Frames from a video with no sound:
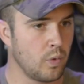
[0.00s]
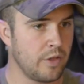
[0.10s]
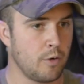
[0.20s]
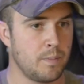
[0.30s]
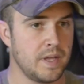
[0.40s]

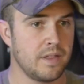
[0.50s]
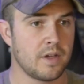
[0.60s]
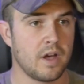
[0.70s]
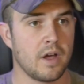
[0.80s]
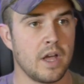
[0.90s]
whether it be
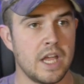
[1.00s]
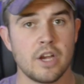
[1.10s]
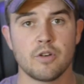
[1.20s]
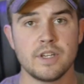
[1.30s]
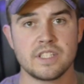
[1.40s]
the
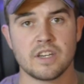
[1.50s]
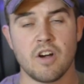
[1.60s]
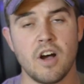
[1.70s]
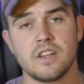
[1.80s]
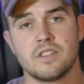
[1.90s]
increase in
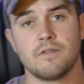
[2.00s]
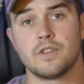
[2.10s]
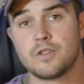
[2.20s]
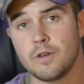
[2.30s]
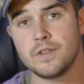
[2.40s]
costs of
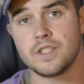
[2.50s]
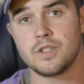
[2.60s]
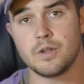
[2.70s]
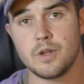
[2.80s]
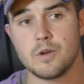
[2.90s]
the
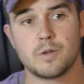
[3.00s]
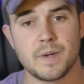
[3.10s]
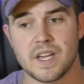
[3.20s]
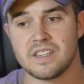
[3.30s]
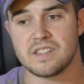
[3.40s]
services you use
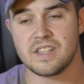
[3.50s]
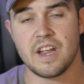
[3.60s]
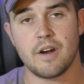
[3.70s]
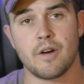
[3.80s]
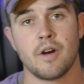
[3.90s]
because
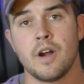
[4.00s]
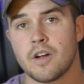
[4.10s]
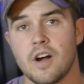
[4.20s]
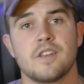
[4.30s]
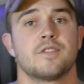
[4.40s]
their
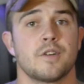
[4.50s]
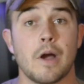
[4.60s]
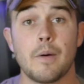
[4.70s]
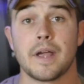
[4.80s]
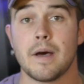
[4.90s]
costs are
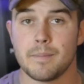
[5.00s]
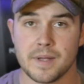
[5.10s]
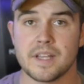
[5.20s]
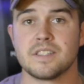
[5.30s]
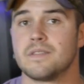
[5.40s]
going up
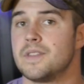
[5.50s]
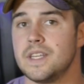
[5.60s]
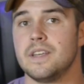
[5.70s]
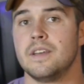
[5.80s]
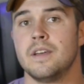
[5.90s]
because of
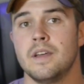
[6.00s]
the